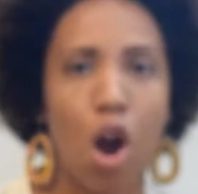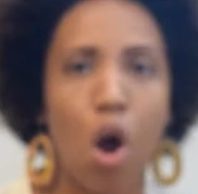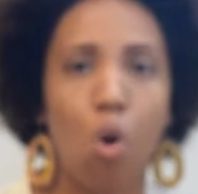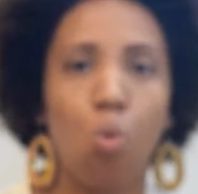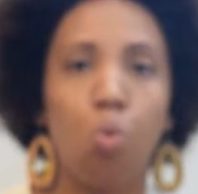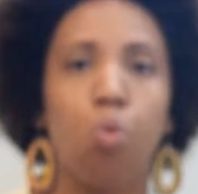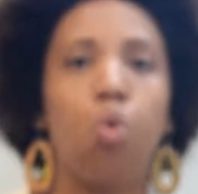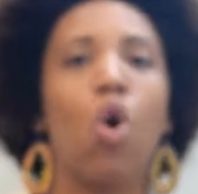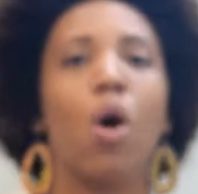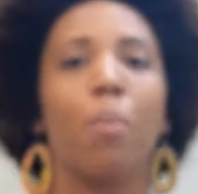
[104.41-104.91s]
a
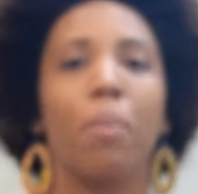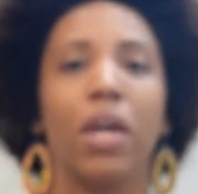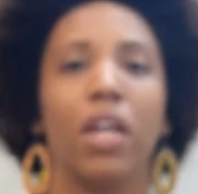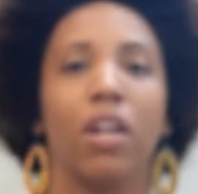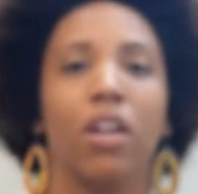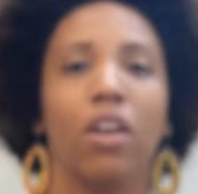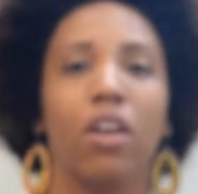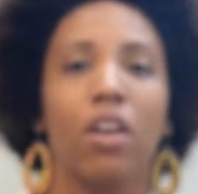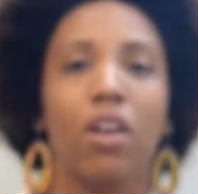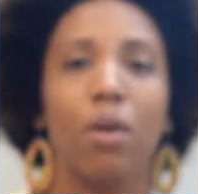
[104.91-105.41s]

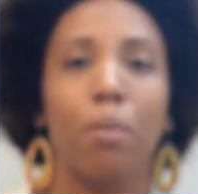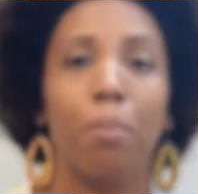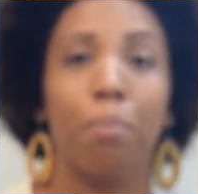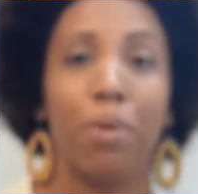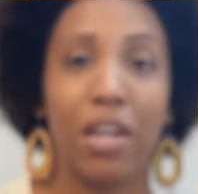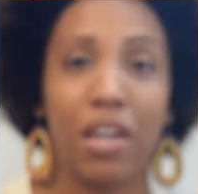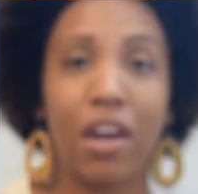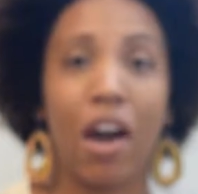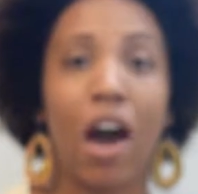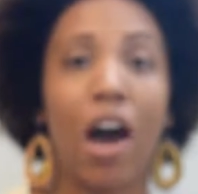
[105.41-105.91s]
woman
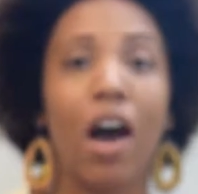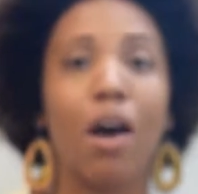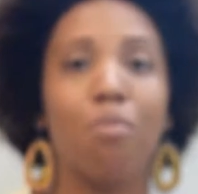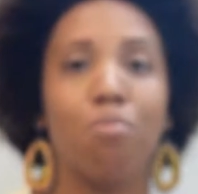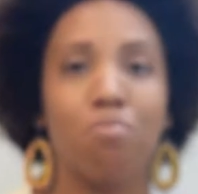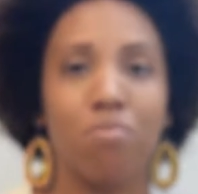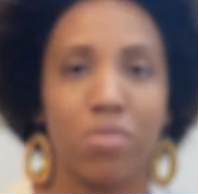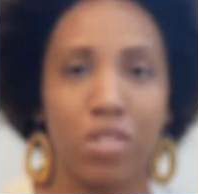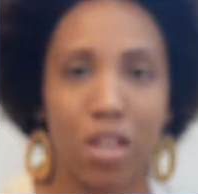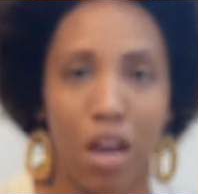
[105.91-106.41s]

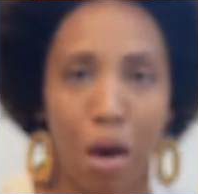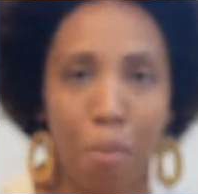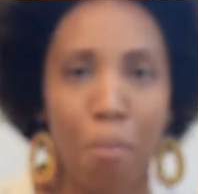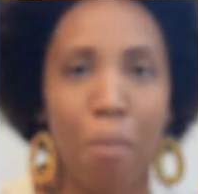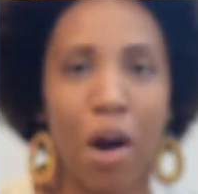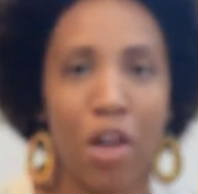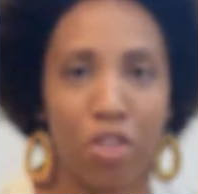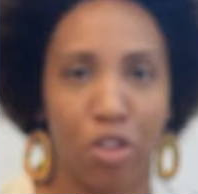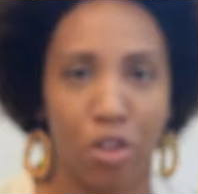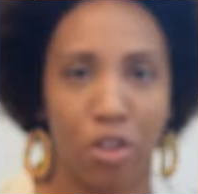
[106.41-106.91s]
becomes a
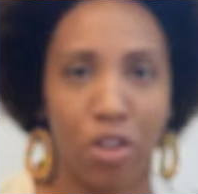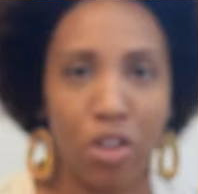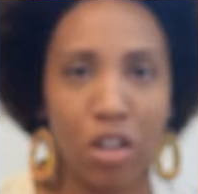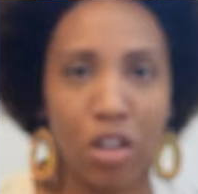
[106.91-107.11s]
mother.